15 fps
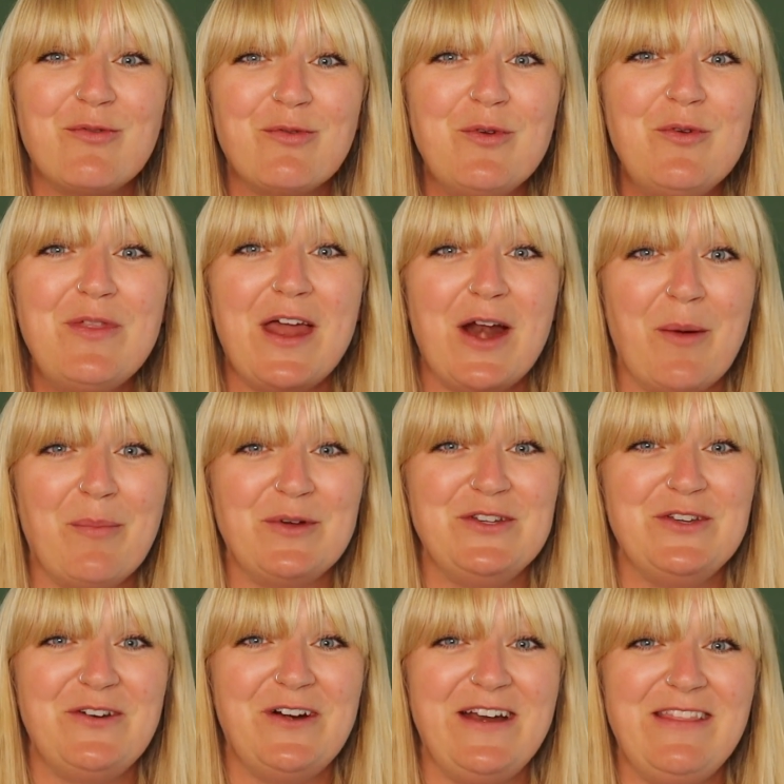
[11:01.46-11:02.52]
through that
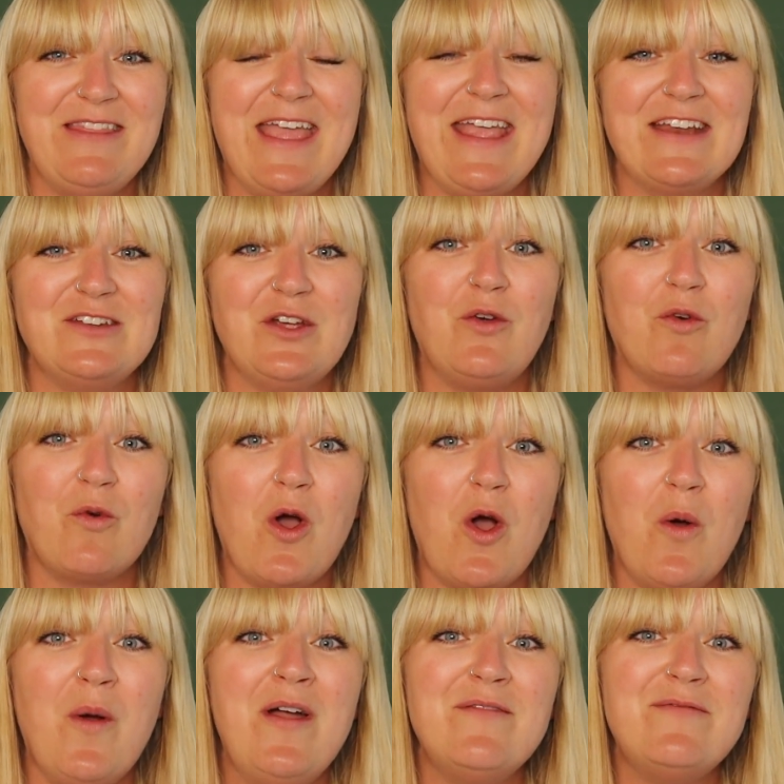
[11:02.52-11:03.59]
opportunity, they get to
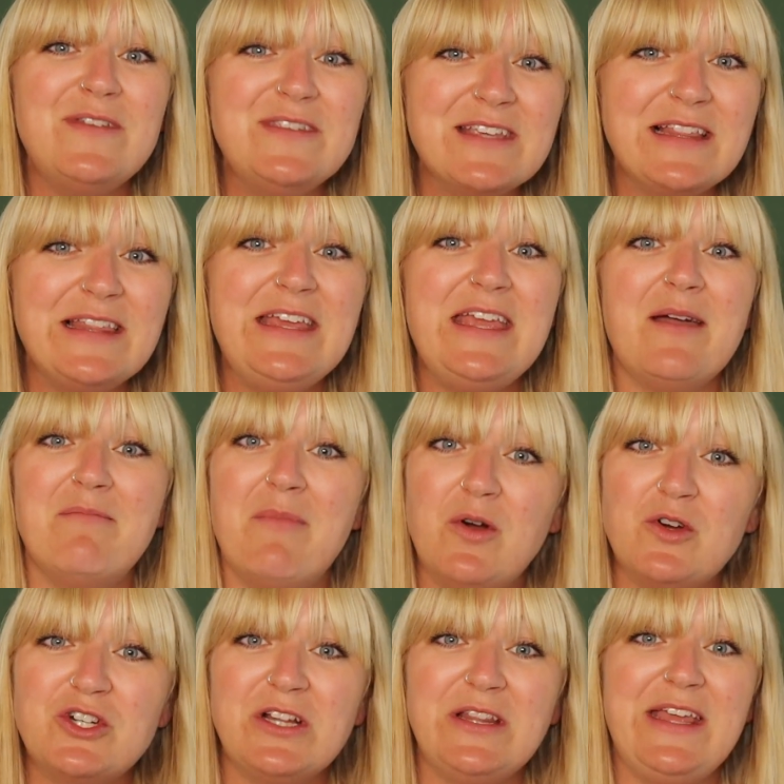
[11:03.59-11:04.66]
grow physically,
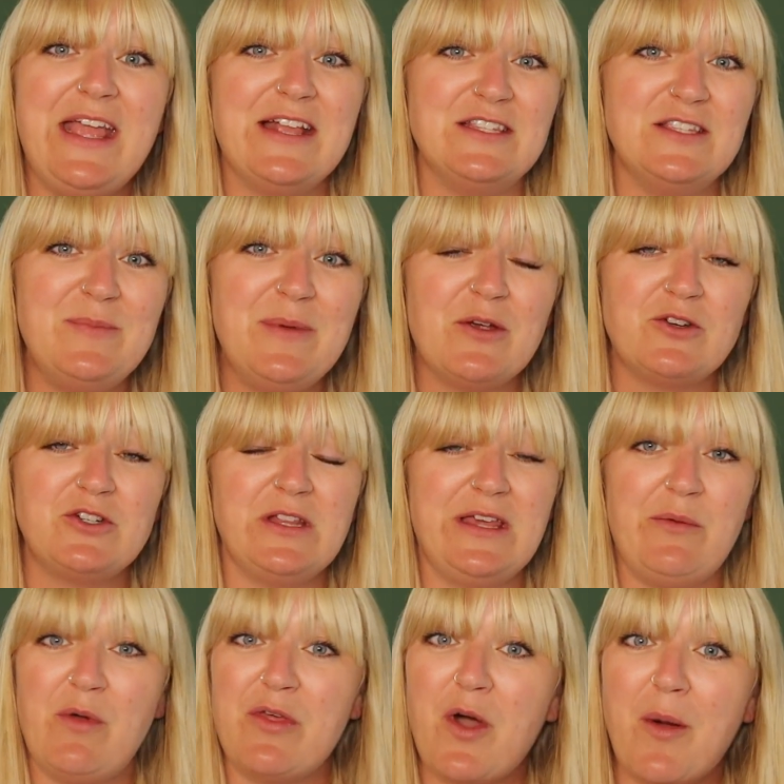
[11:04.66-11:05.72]
emotionally, and
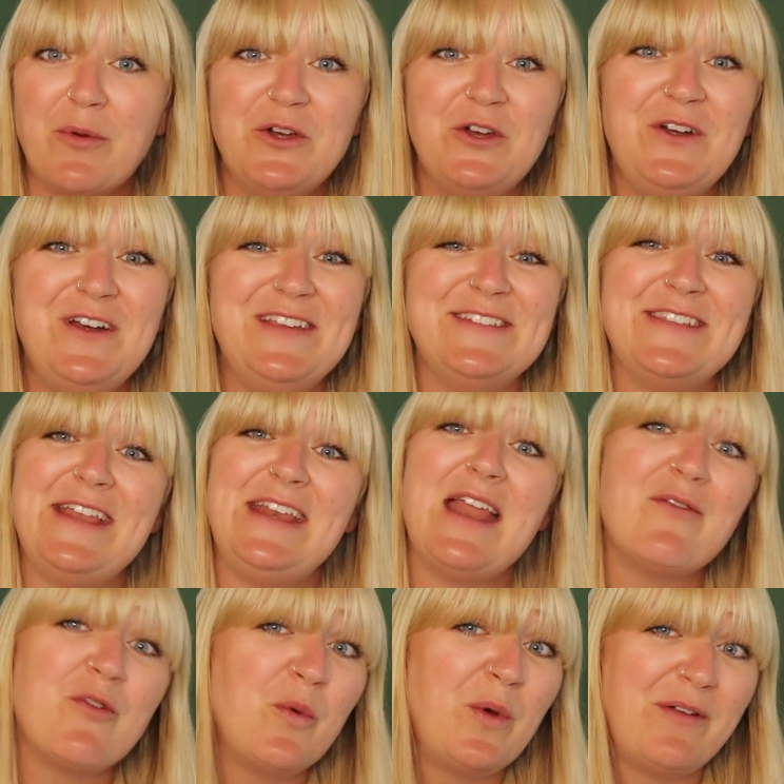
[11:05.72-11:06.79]
spiritually with opportunities they
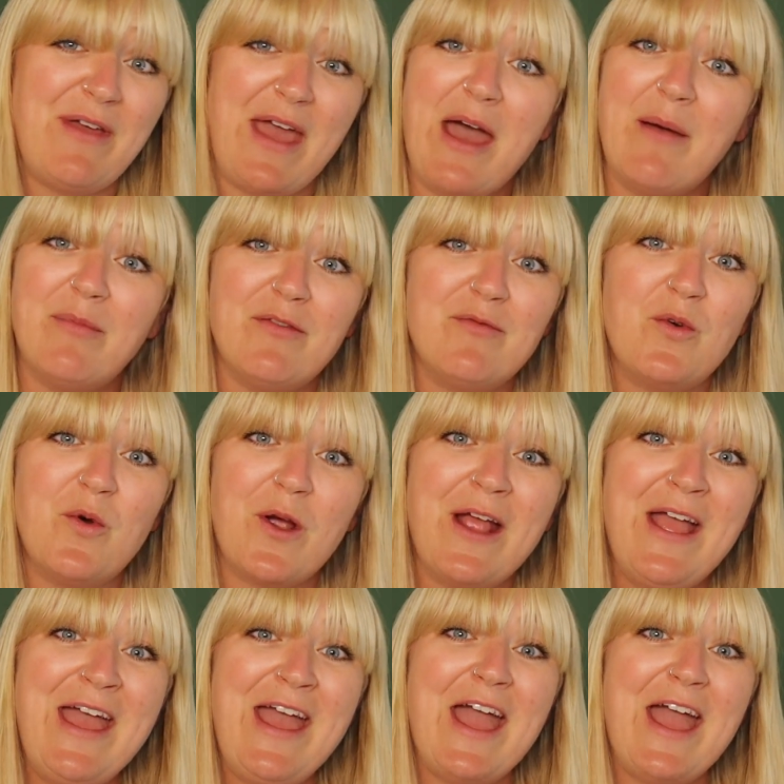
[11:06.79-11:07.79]
never would have had before.